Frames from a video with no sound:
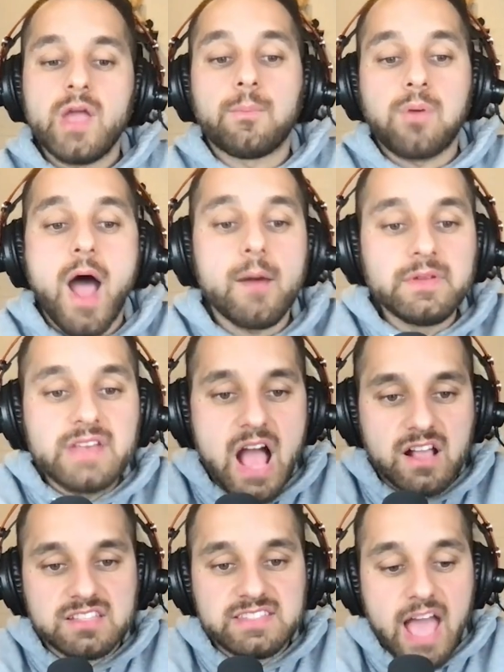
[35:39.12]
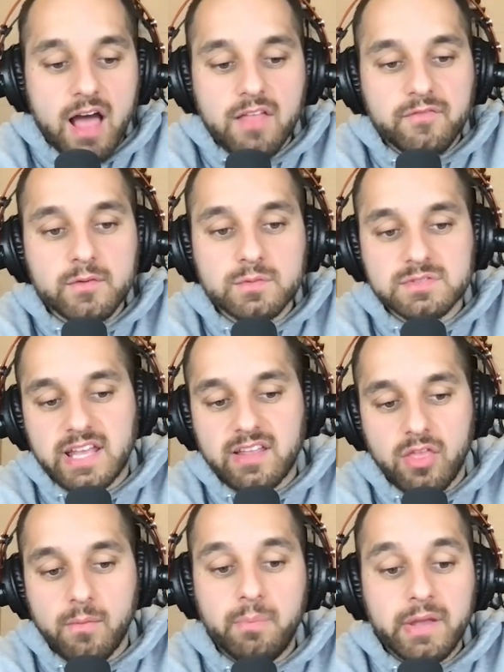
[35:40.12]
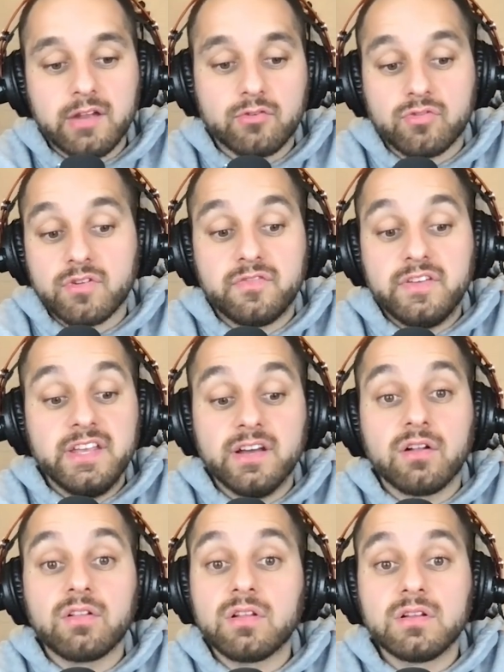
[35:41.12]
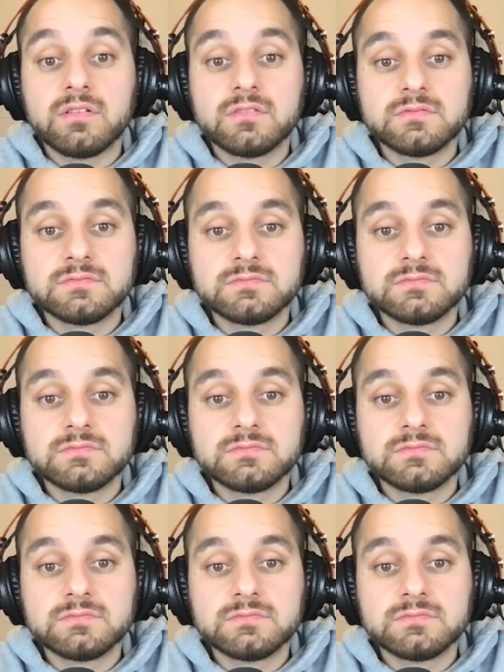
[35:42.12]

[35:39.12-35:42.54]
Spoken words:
Yeah, probably not, because the elephant was like the big reveal.